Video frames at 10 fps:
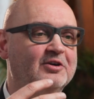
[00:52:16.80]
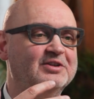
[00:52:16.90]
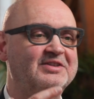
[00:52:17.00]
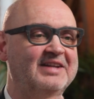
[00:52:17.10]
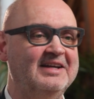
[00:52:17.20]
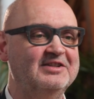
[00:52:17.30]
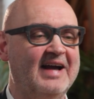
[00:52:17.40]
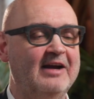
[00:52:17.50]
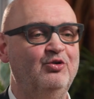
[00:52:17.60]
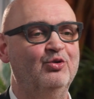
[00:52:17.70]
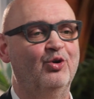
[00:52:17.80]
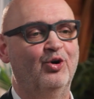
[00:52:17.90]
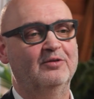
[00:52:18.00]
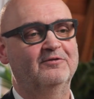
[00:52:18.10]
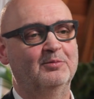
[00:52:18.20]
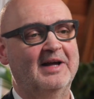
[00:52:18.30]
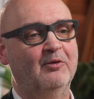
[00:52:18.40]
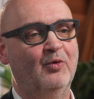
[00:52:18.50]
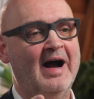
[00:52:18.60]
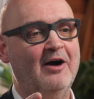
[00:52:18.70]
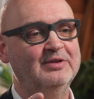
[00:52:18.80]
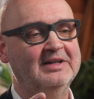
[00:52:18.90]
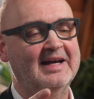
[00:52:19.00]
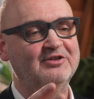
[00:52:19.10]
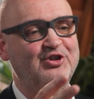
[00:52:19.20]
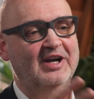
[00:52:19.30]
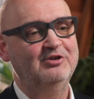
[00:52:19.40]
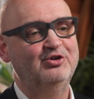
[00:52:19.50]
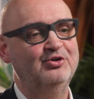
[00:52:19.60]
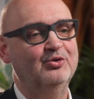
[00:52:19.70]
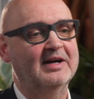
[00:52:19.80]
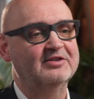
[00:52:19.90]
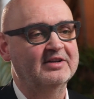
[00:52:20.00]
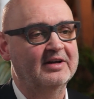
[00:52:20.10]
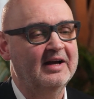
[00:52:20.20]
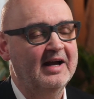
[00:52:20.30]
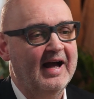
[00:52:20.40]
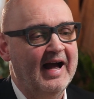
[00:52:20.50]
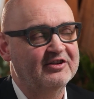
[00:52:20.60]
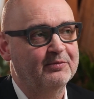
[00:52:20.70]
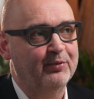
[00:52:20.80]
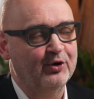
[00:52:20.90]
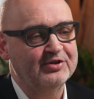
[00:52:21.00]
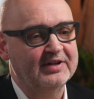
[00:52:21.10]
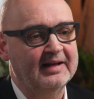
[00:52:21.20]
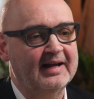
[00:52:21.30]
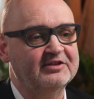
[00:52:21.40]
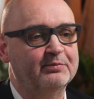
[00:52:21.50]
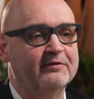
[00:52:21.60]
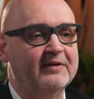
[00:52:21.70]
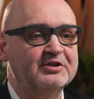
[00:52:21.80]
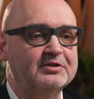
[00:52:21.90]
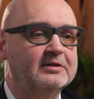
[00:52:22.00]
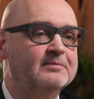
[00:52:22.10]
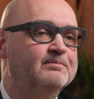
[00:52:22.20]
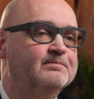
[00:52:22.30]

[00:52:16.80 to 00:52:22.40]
are the things that you learned from that? Well, how did that change you as a person and as a professional?